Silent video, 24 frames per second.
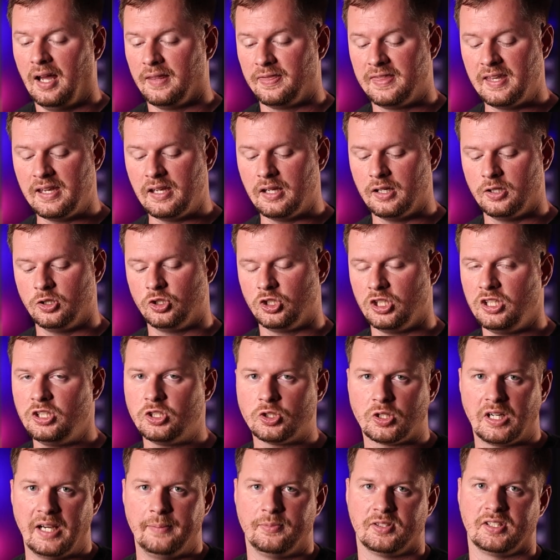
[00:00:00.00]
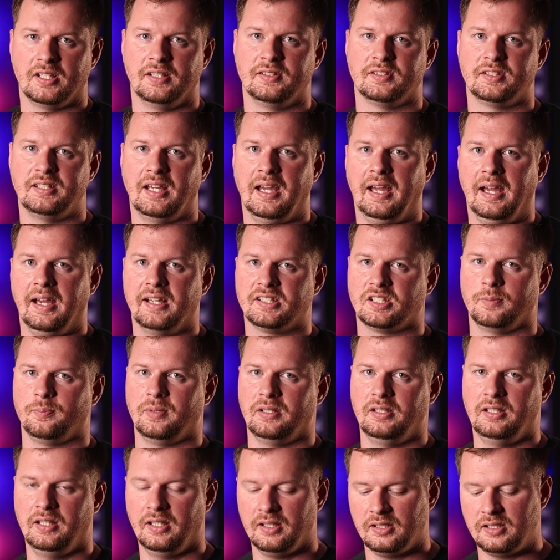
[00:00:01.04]
The G-Stripe sunset hasn't
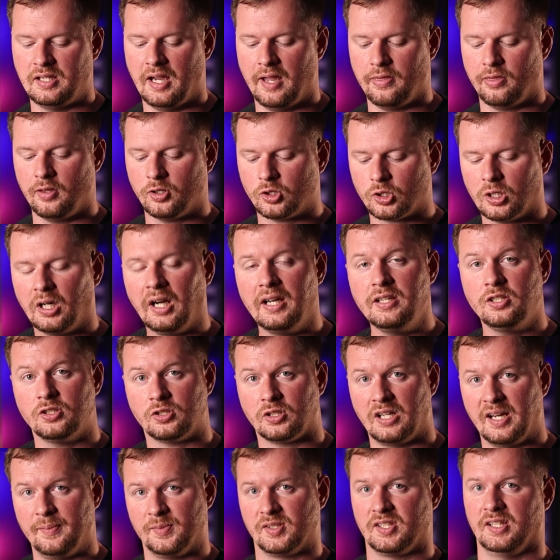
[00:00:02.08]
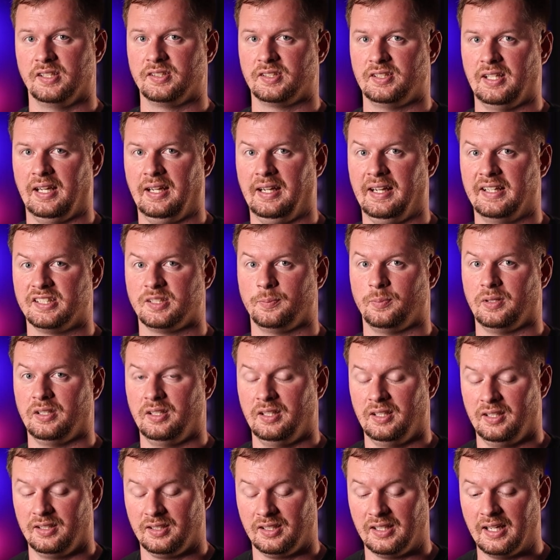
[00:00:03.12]
been hit yet. The Tri-Stripe sunset hasn't been
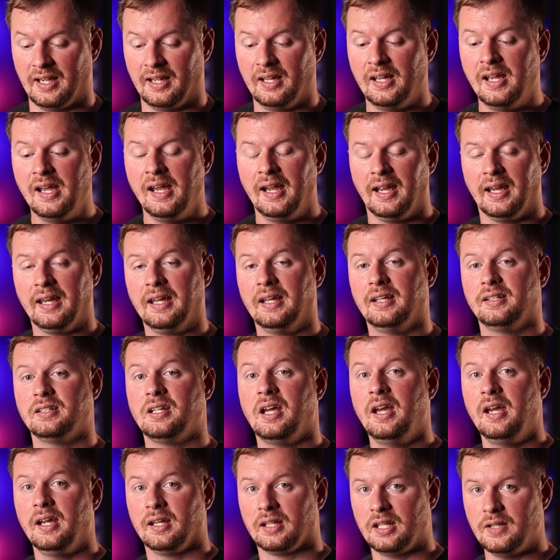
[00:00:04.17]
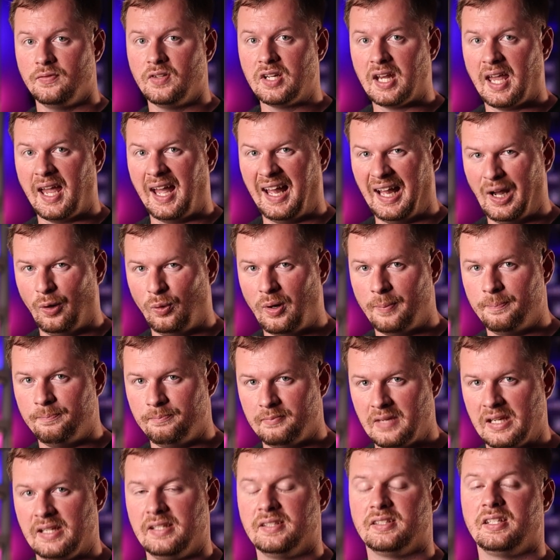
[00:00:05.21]
hit yet. And given how
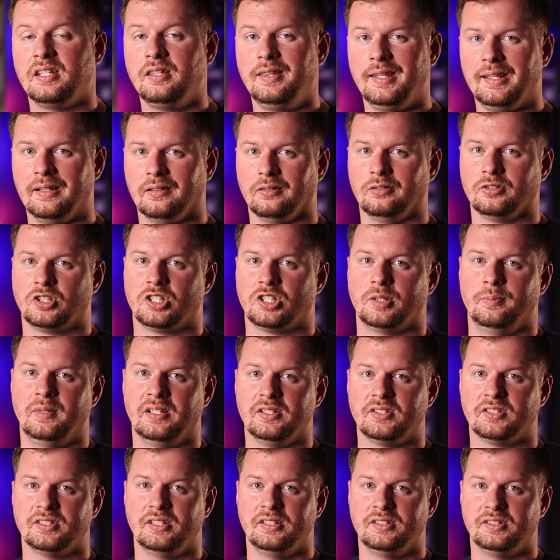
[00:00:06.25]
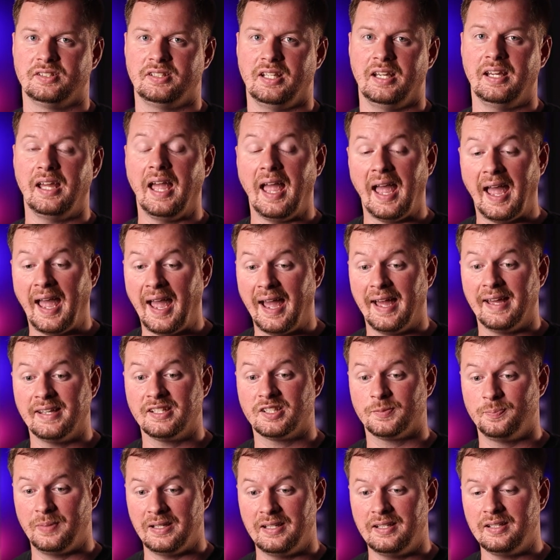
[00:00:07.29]
amazing the Ultramel sunset
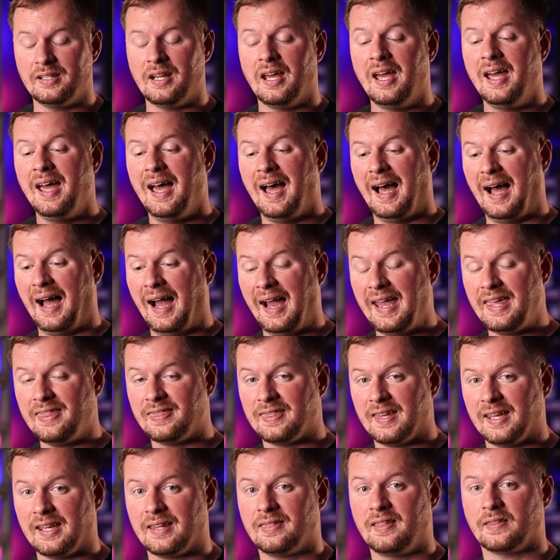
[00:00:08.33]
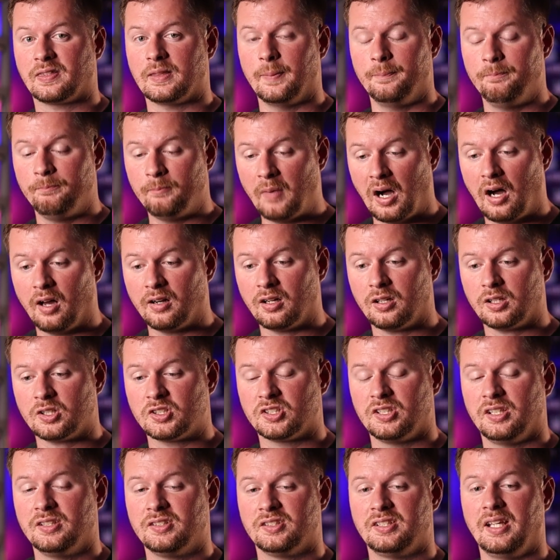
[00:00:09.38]
has been, I think that the Monarch
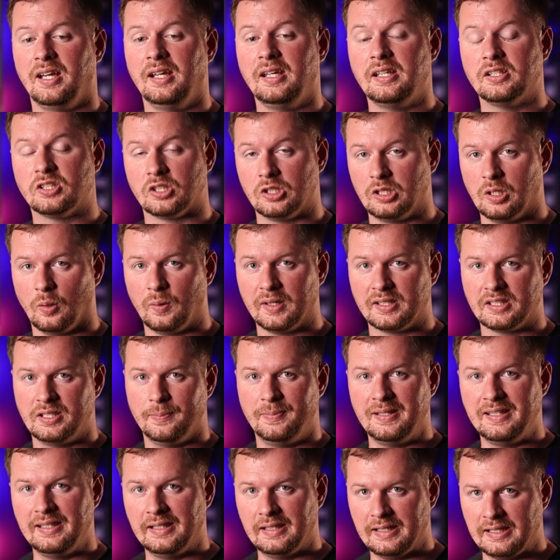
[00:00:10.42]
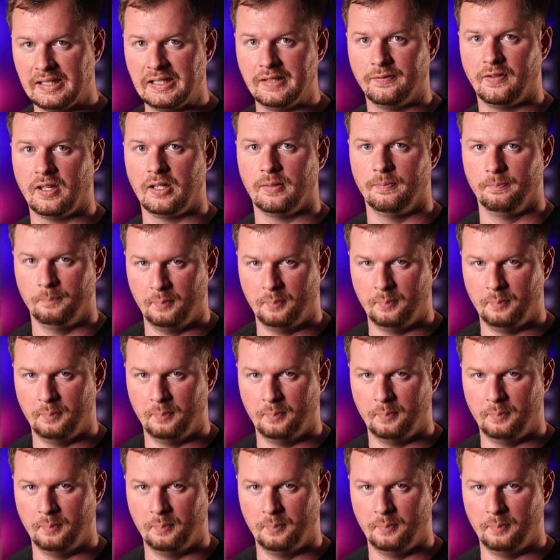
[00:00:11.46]
sunset is going to be even